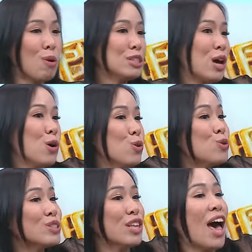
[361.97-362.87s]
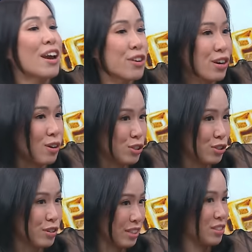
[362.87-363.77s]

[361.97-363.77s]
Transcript: Also, who's the agriculturist?